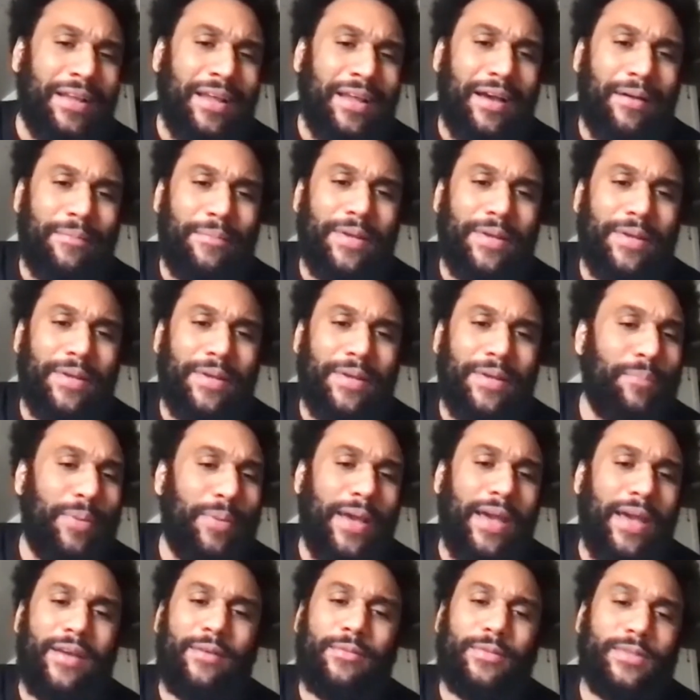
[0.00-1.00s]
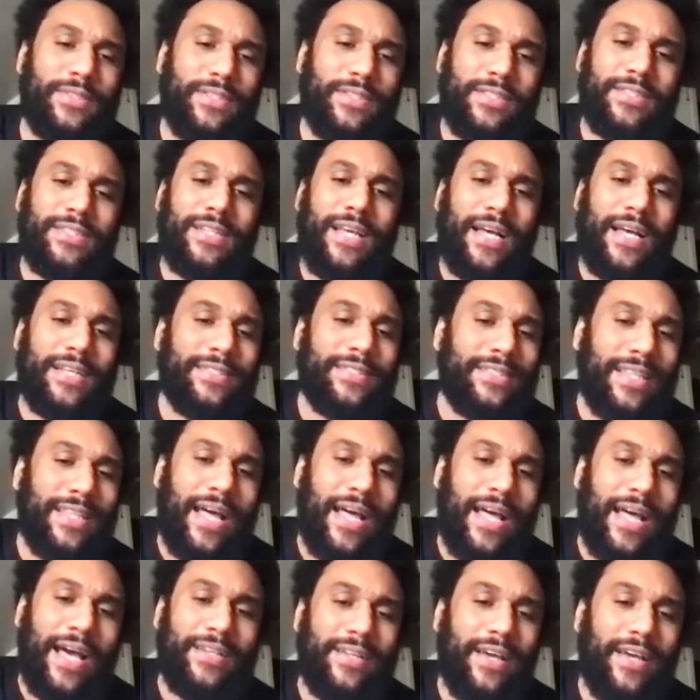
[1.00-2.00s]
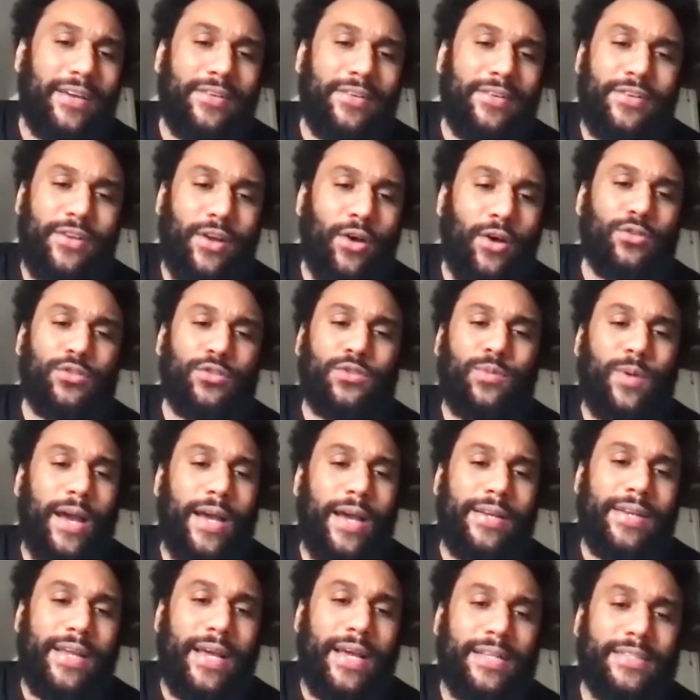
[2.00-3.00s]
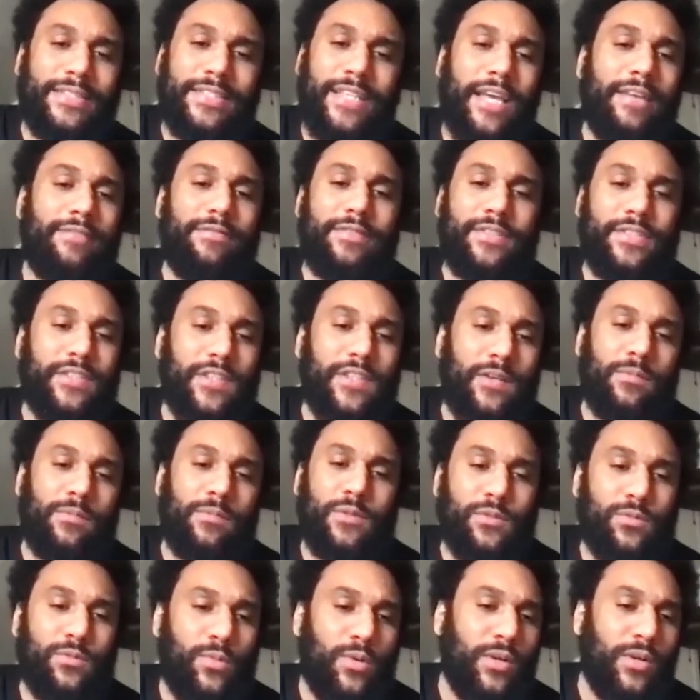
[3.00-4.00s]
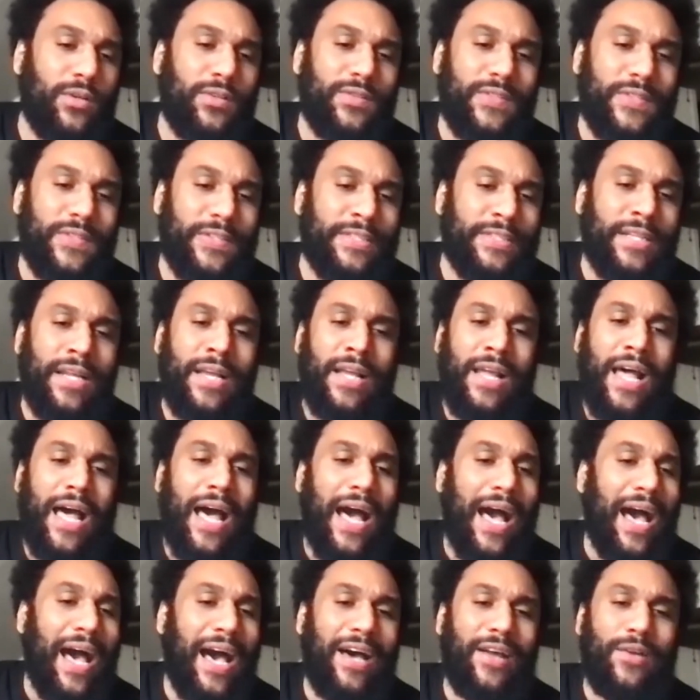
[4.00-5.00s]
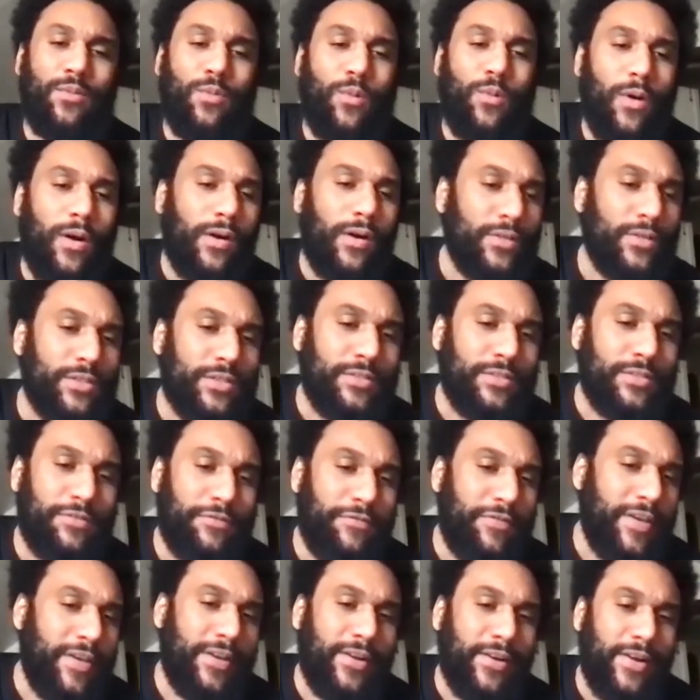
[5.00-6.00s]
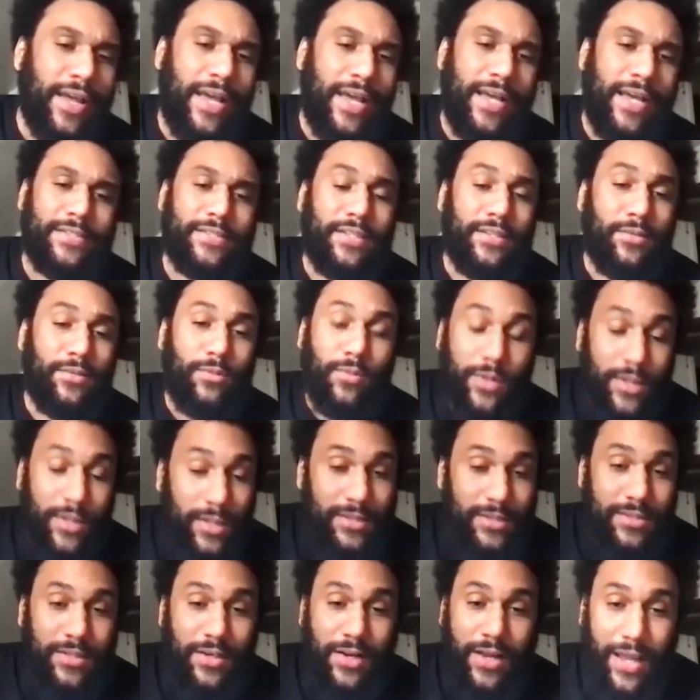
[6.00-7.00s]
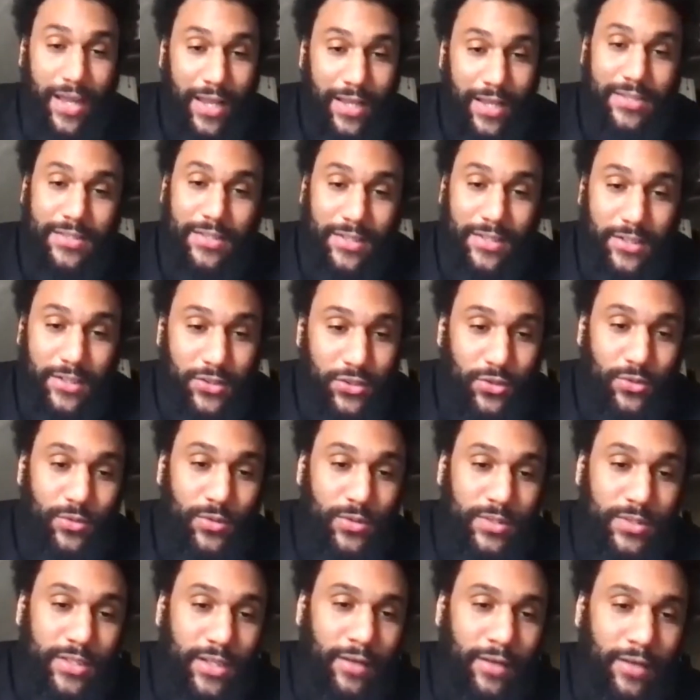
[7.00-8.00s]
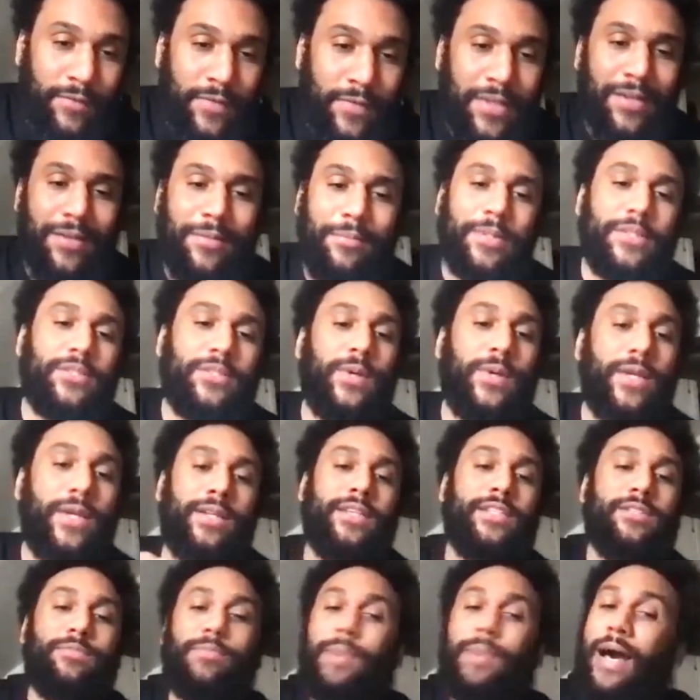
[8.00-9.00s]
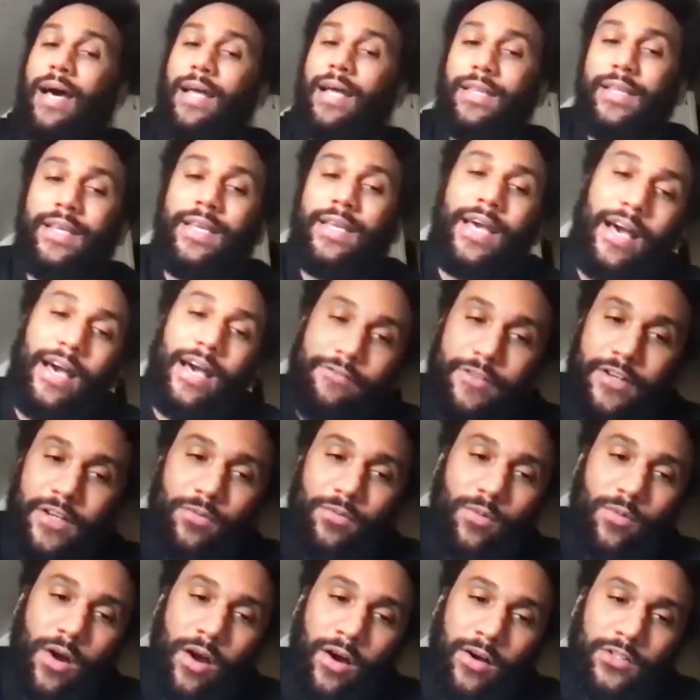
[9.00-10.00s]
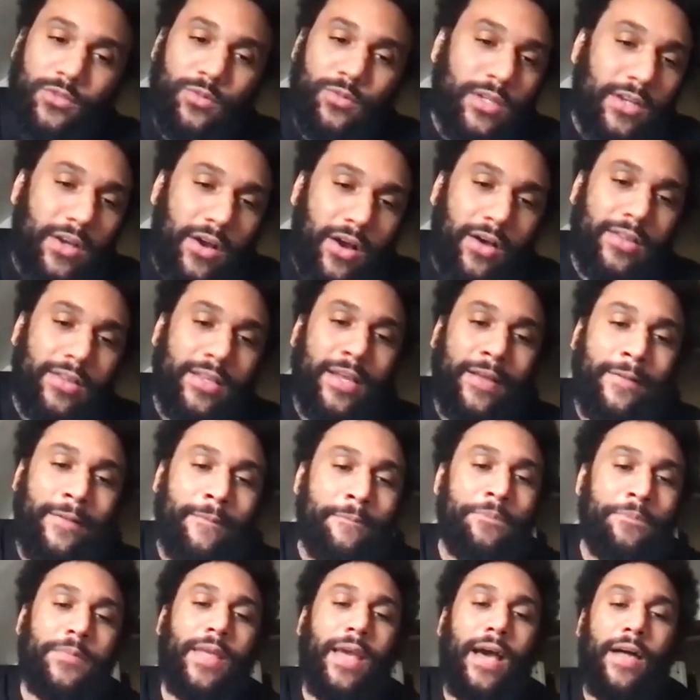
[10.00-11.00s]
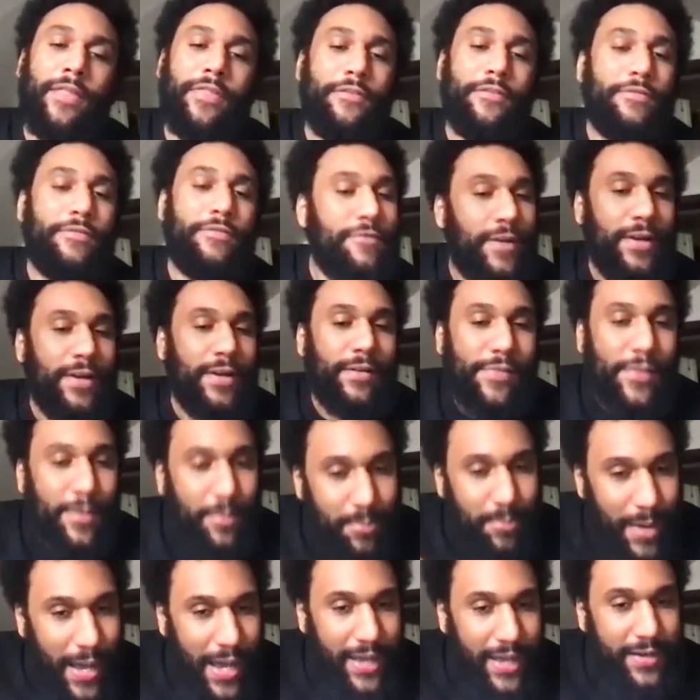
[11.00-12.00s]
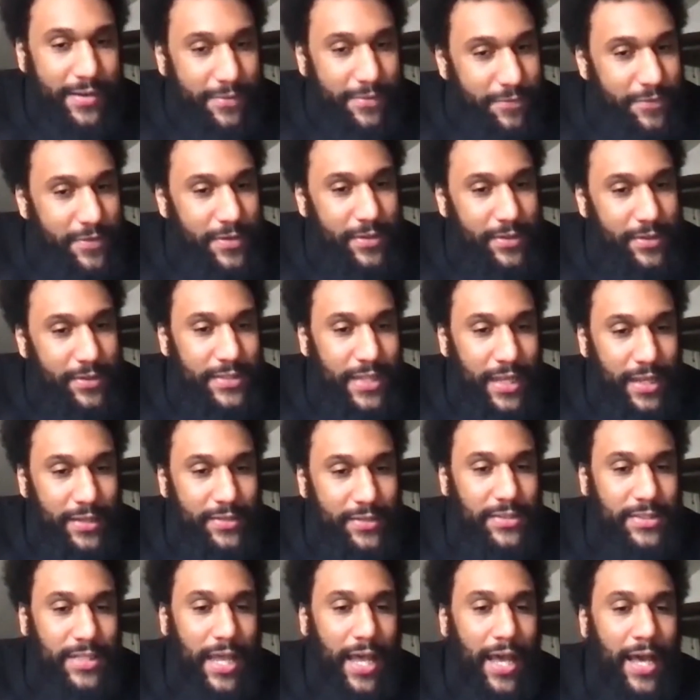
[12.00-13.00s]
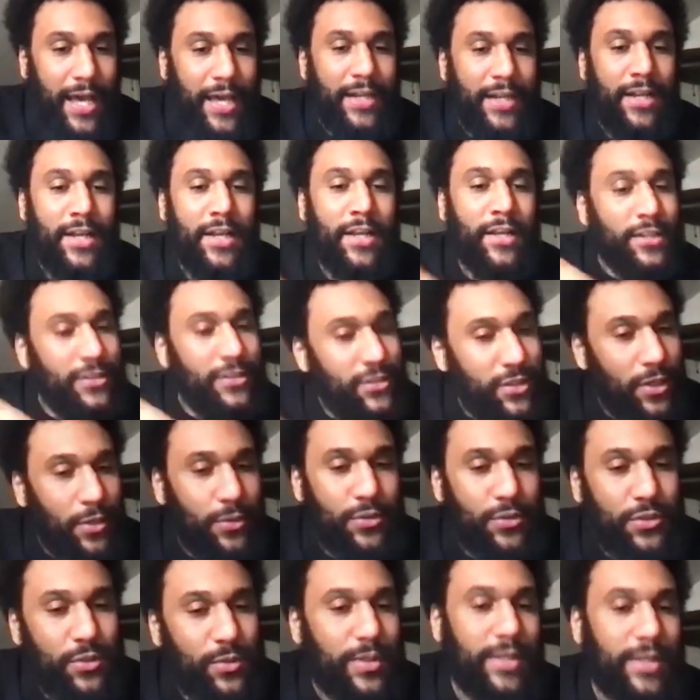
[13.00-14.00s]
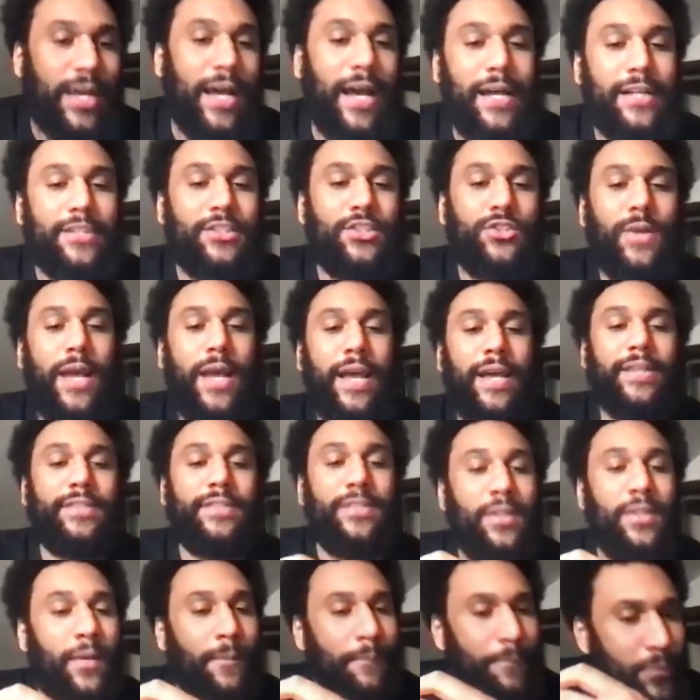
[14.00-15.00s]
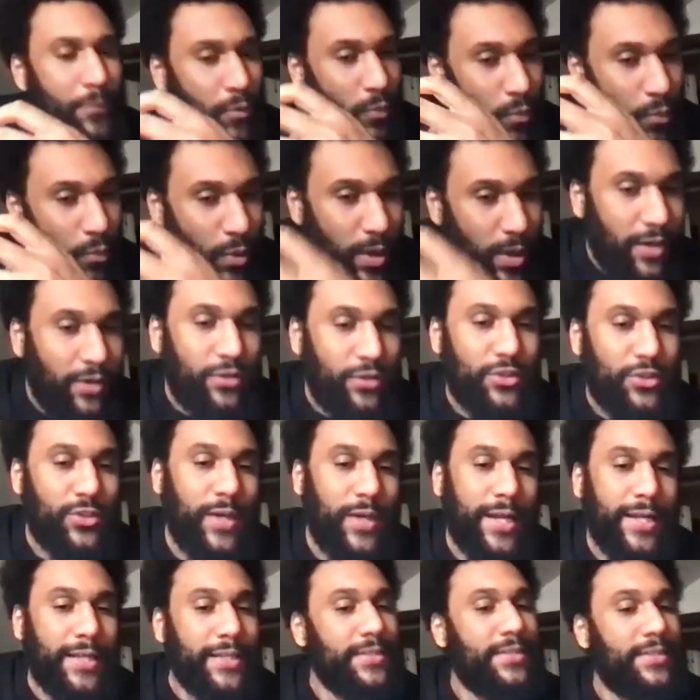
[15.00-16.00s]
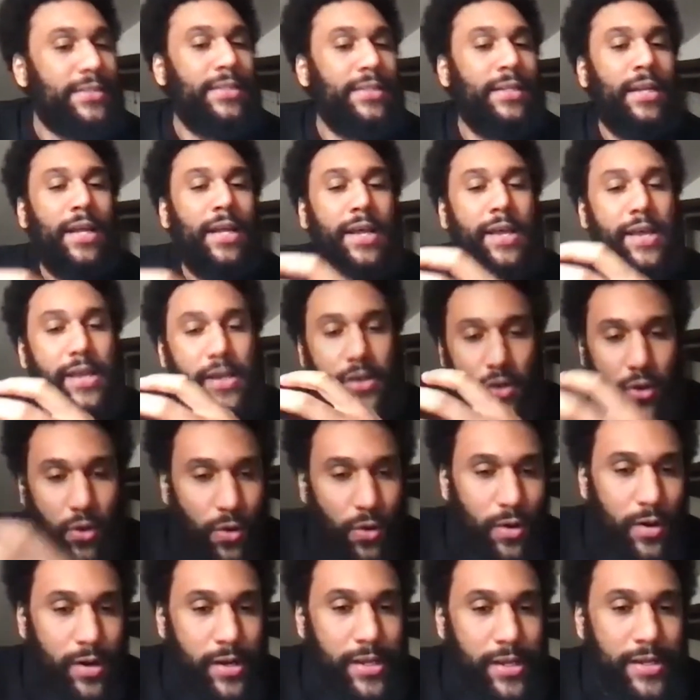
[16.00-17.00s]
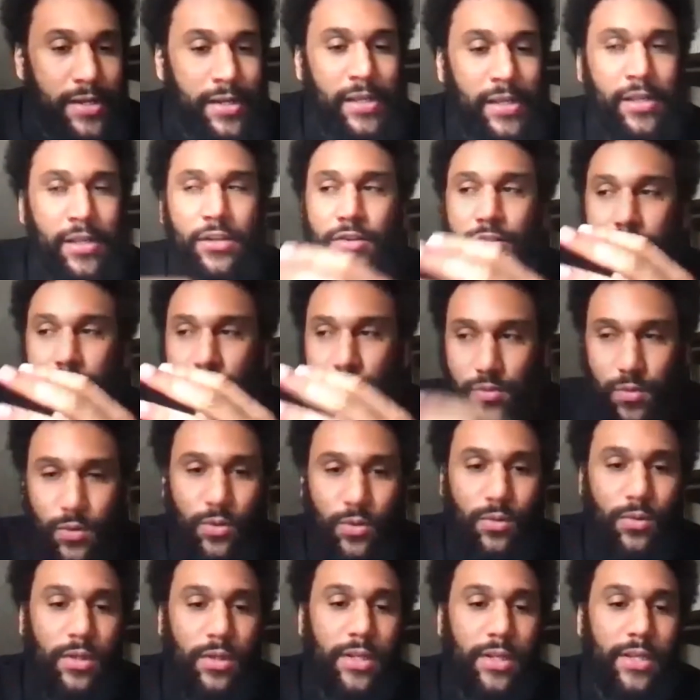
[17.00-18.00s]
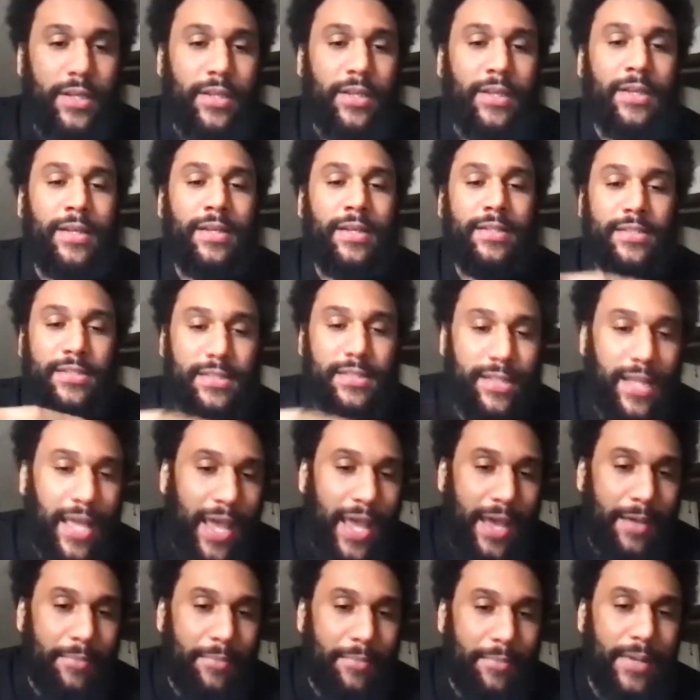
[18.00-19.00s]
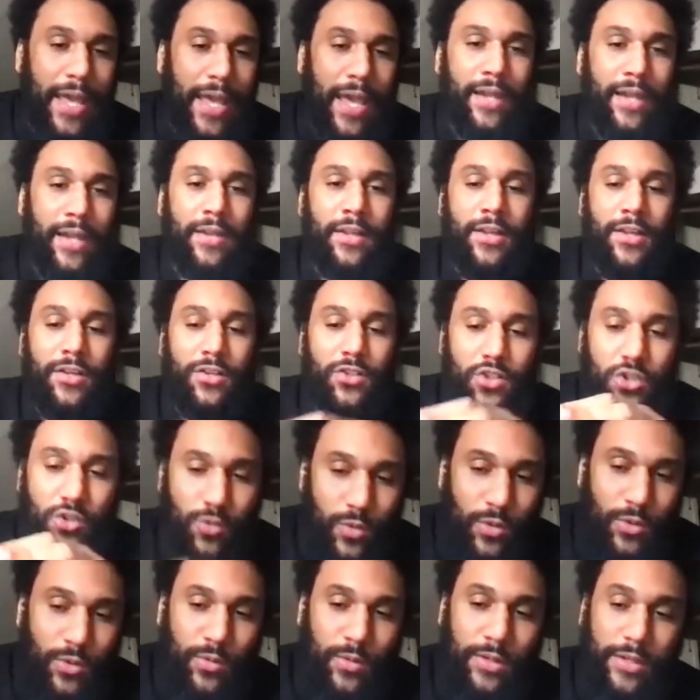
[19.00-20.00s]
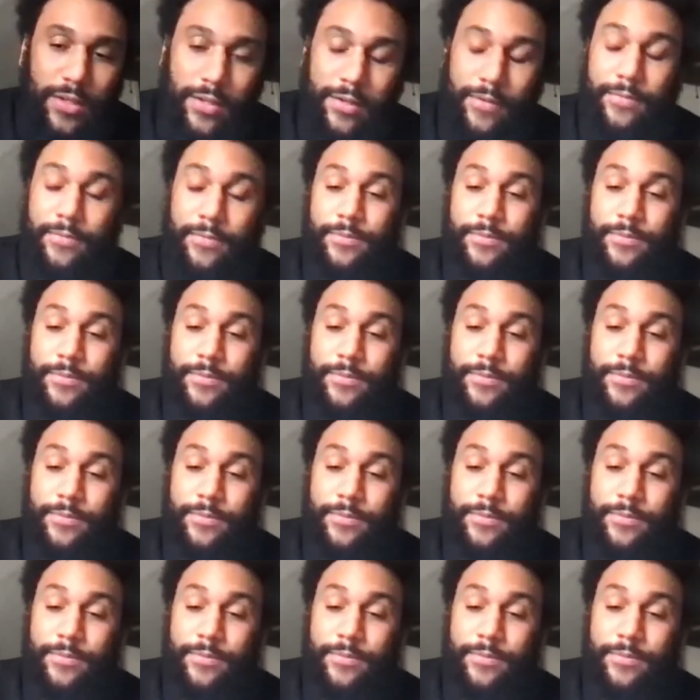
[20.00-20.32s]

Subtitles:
I mean, the pain was just not sliding down the notes right, not saving someone's world, just odd walls of fear asking, what is there actually a true self between these mildly confident walls, recalling how the front of the body feels outside, social contracts, well-dressed and courted shrewdly, stabbed at shrewdly.